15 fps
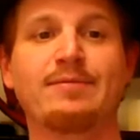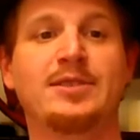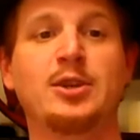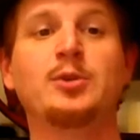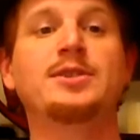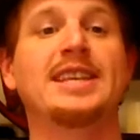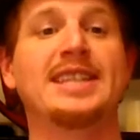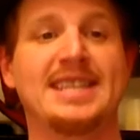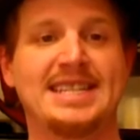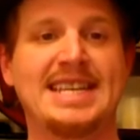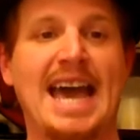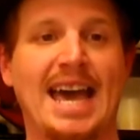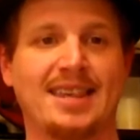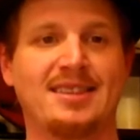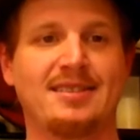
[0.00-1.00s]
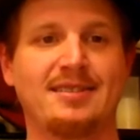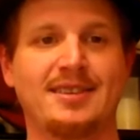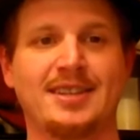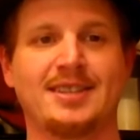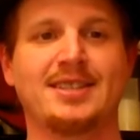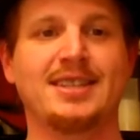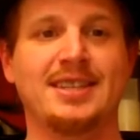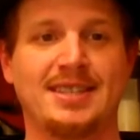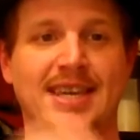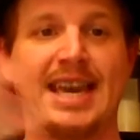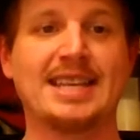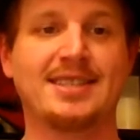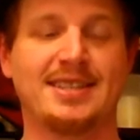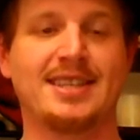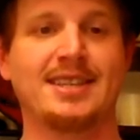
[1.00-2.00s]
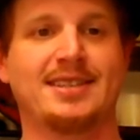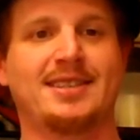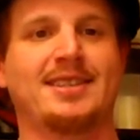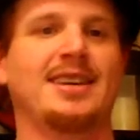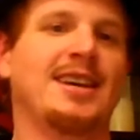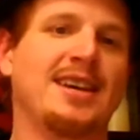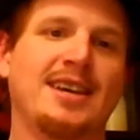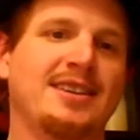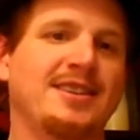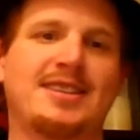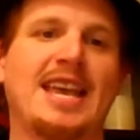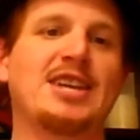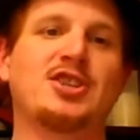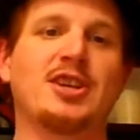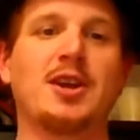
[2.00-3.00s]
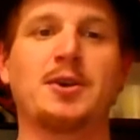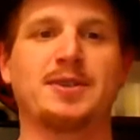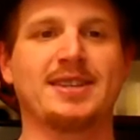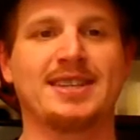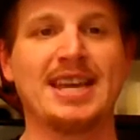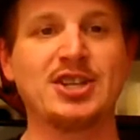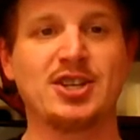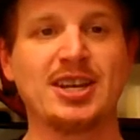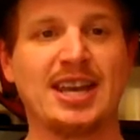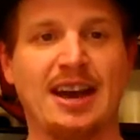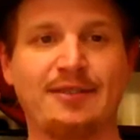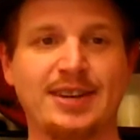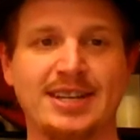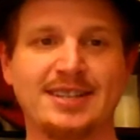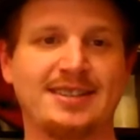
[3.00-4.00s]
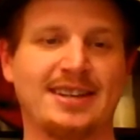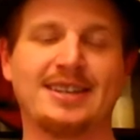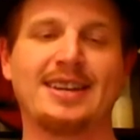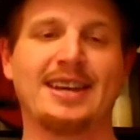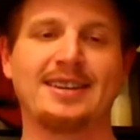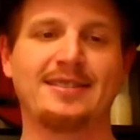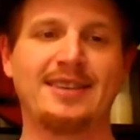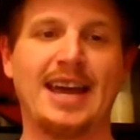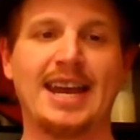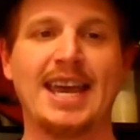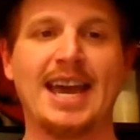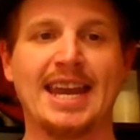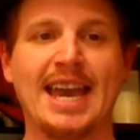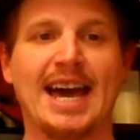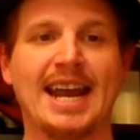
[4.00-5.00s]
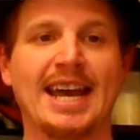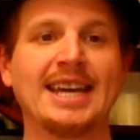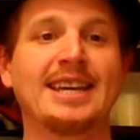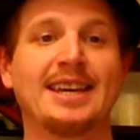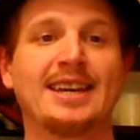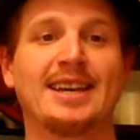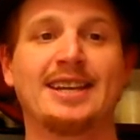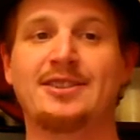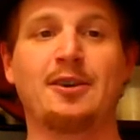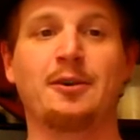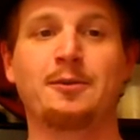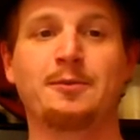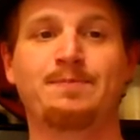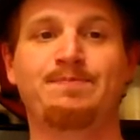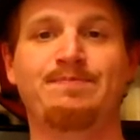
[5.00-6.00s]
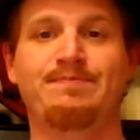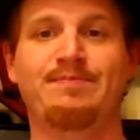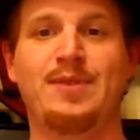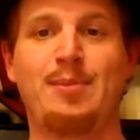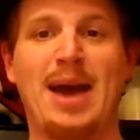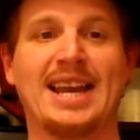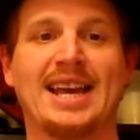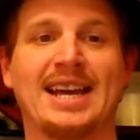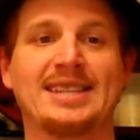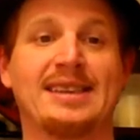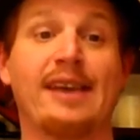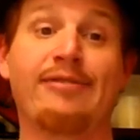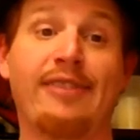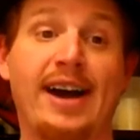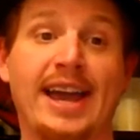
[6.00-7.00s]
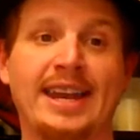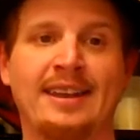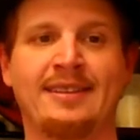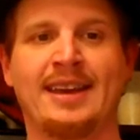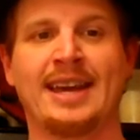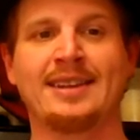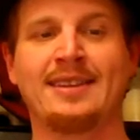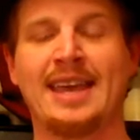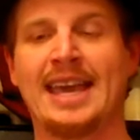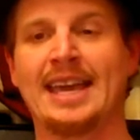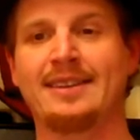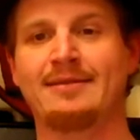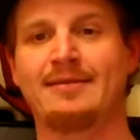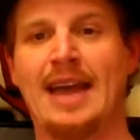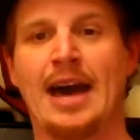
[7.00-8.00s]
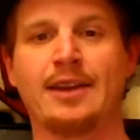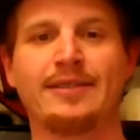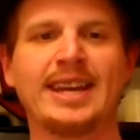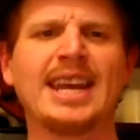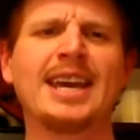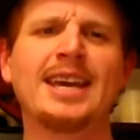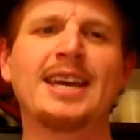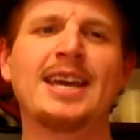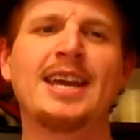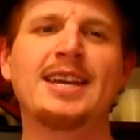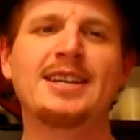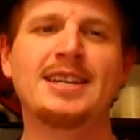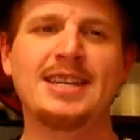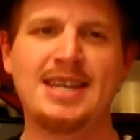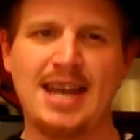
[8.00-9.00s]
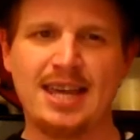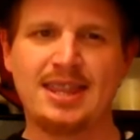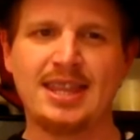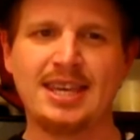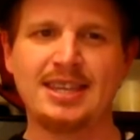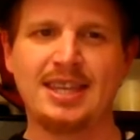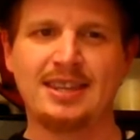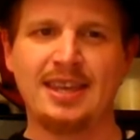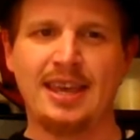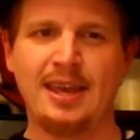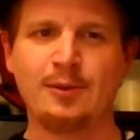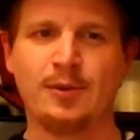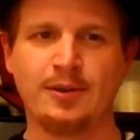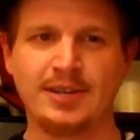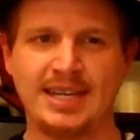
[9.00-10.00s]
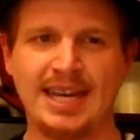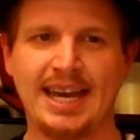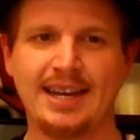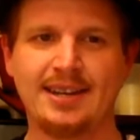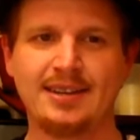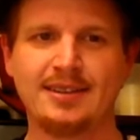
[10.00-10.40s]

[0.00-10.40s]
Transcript: duel to the death is is against this this ancient oath, this ancient covenant, and, and yada yada yada." And so the bad guys say fine, and, and they get out of it. Nothing that the hero did